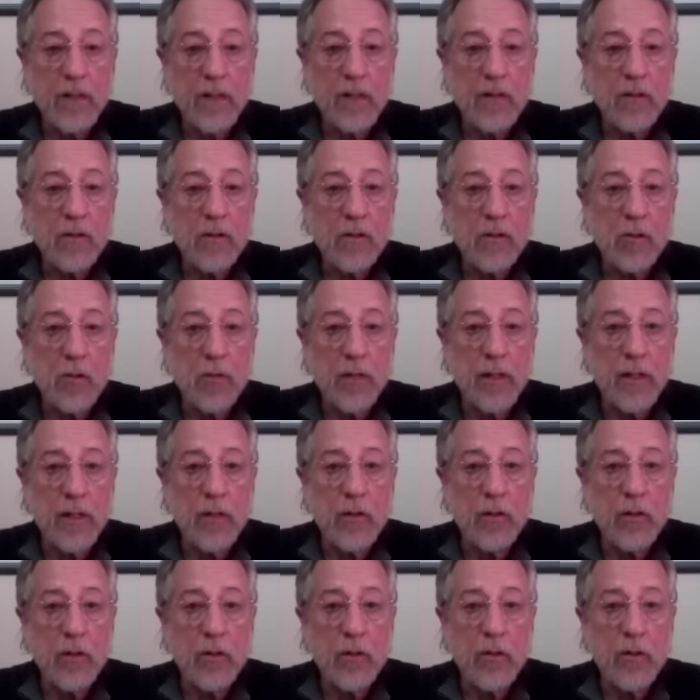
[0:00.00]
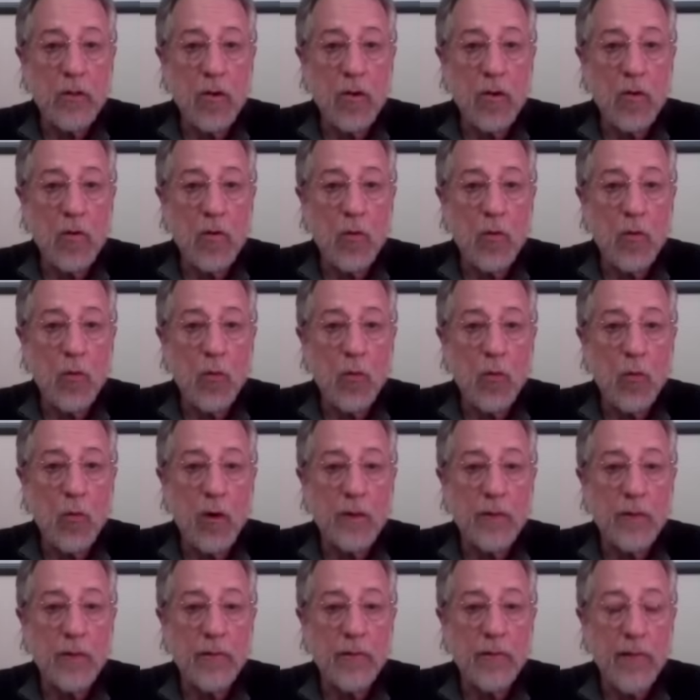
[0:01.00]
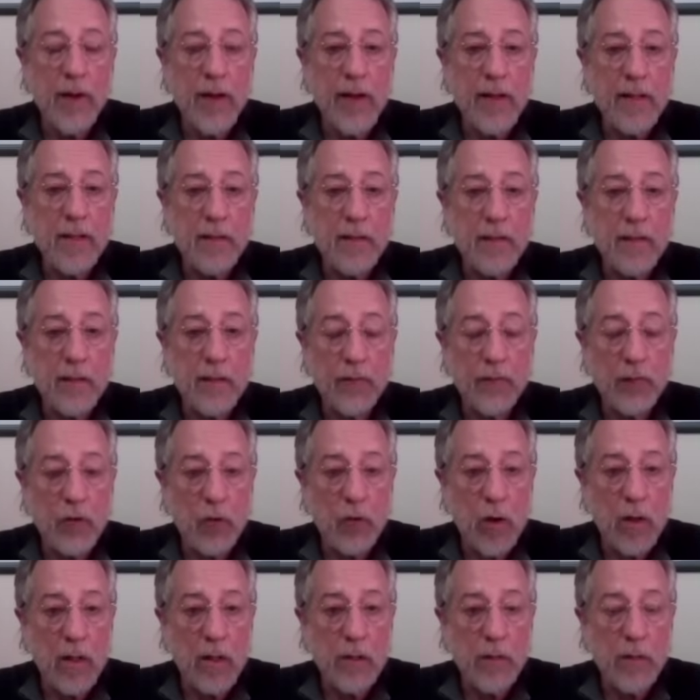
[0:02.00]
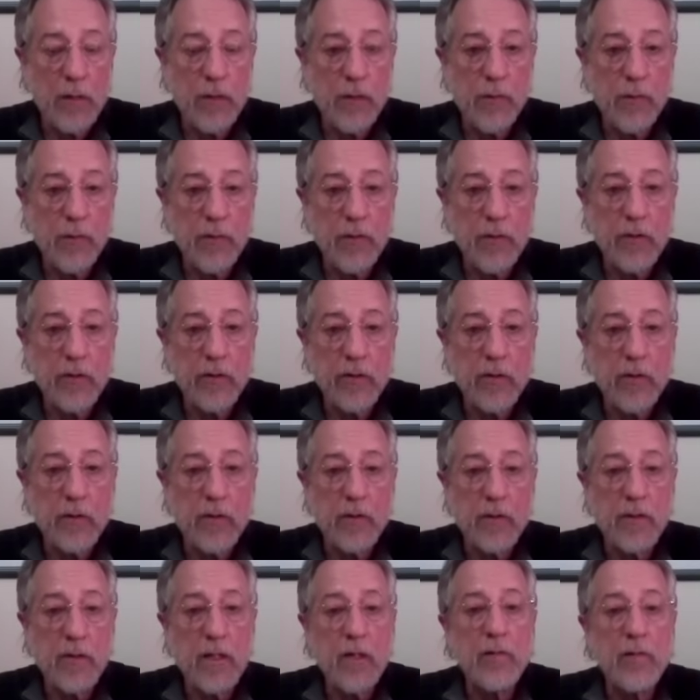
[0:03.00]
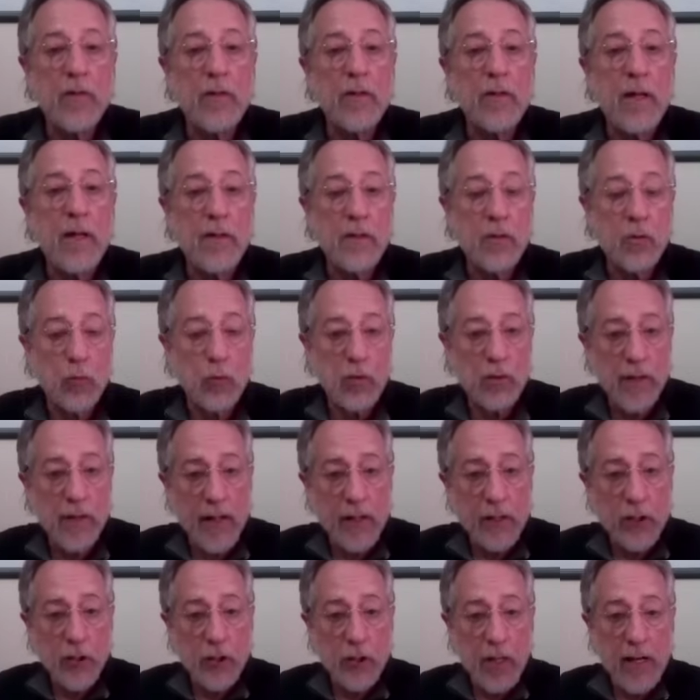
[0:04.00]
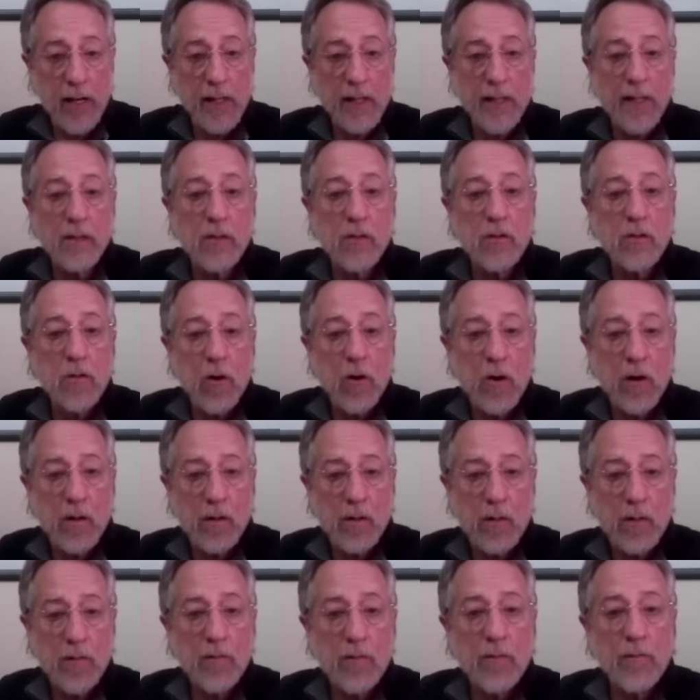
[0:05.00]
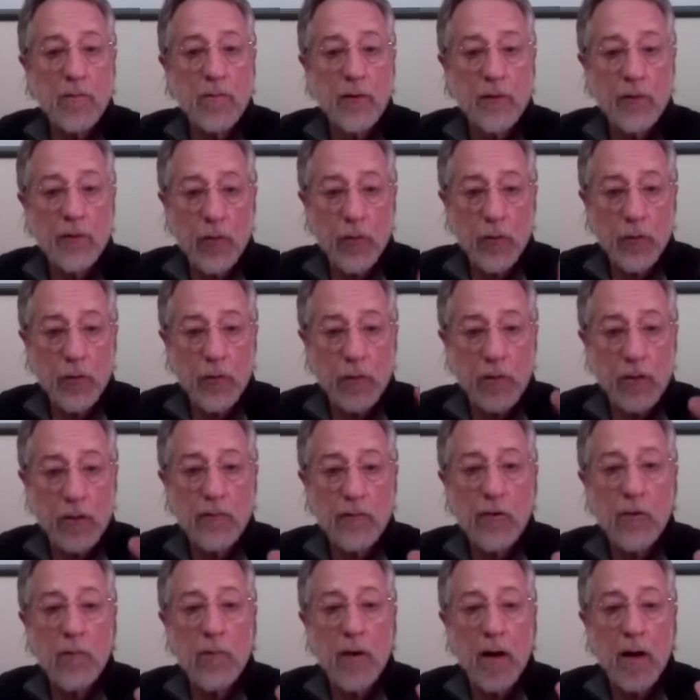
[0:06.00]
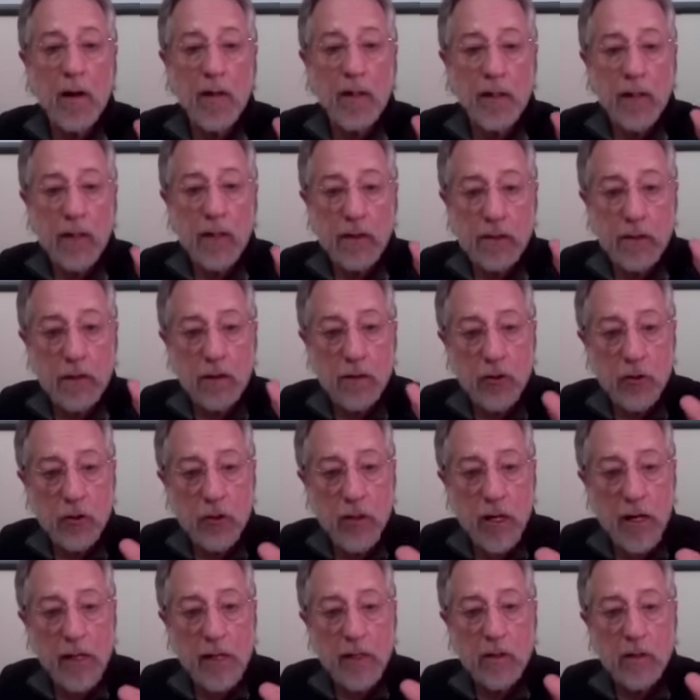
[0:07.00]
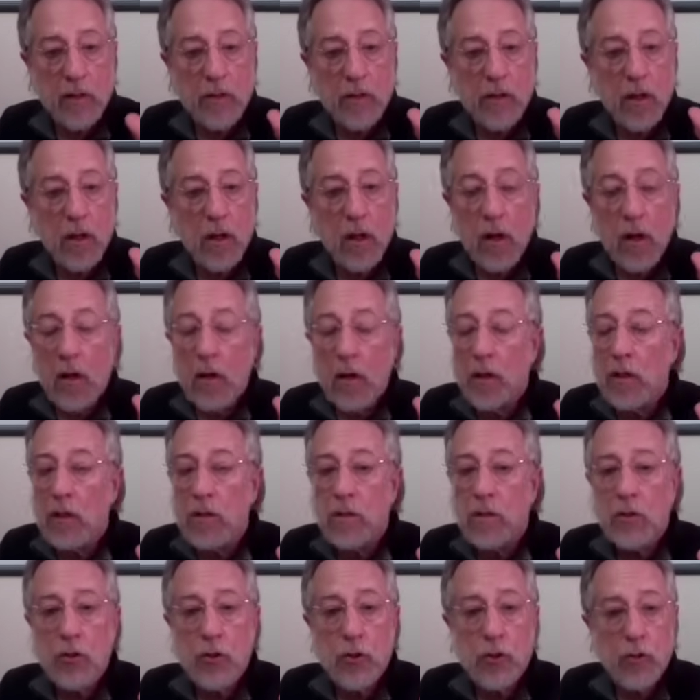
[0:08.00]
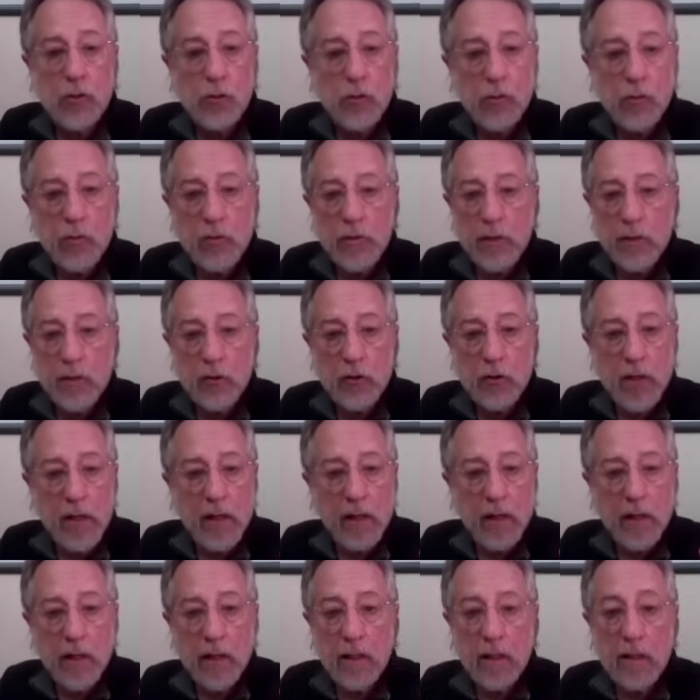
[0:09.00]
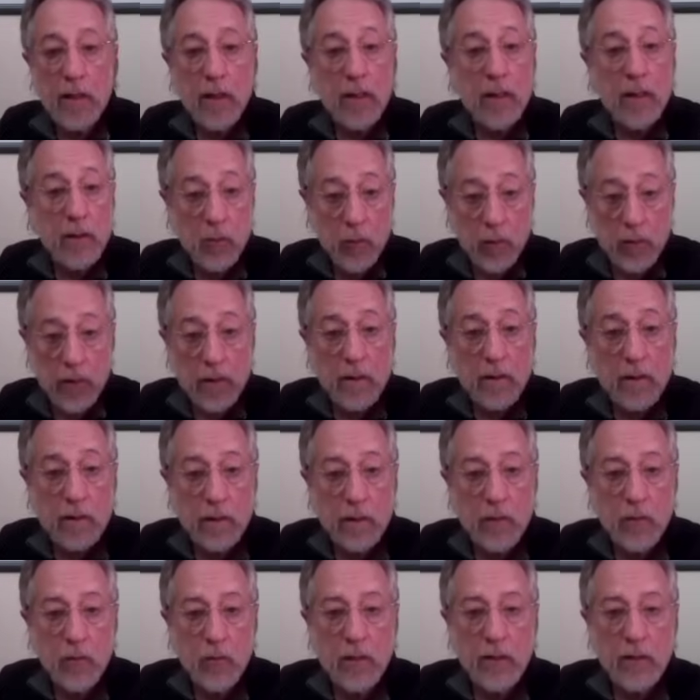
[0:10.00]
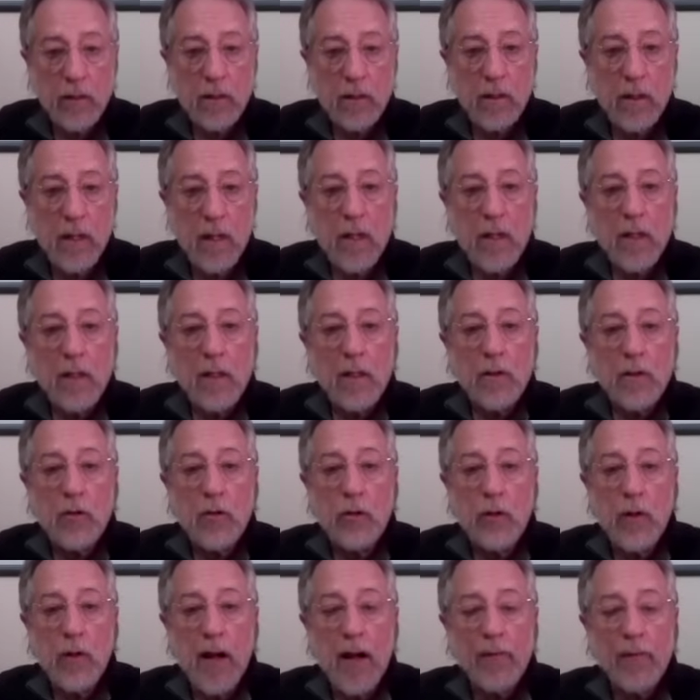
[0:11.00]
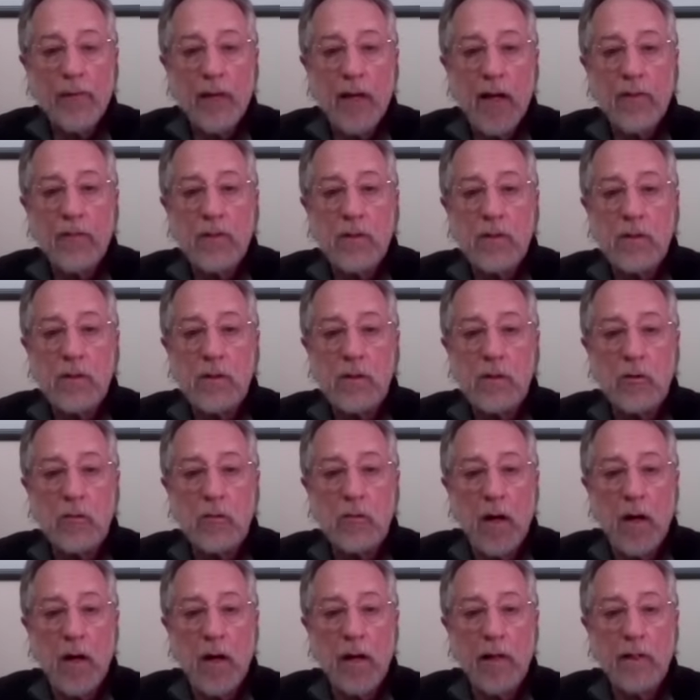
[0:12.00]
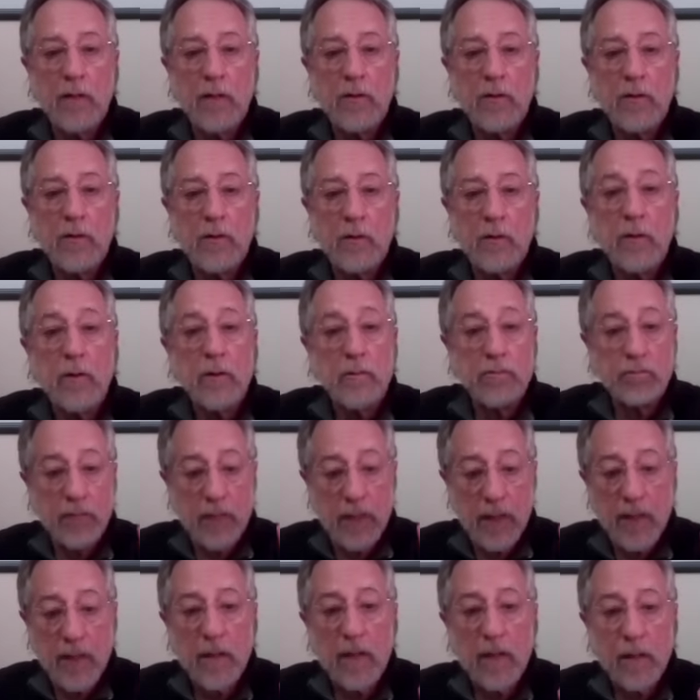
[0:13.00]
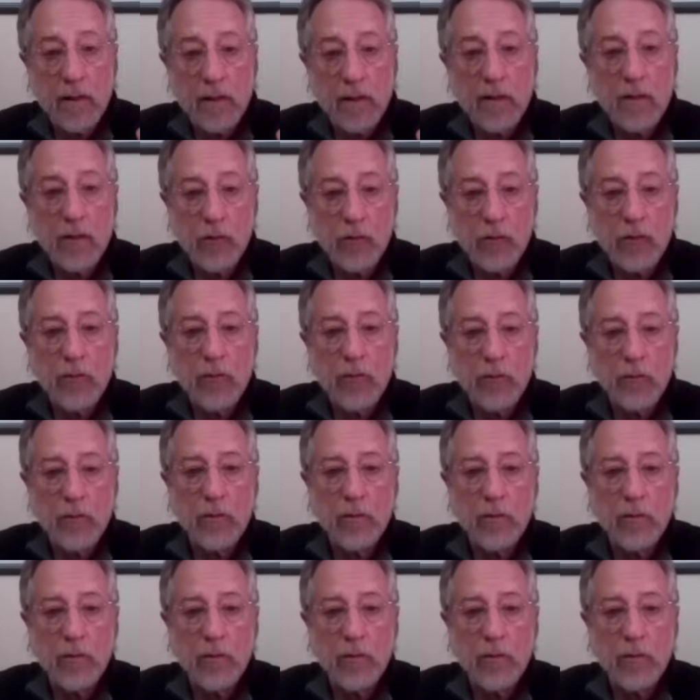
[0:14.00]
so that you can know what to face if you want to experience it yourself. And yes, will that shaking start before you leave your body? It's a shake and just, it's a soothing shaking. Yeah, it will. It will. Do you have to have a still mind to do it? Yeah, you do.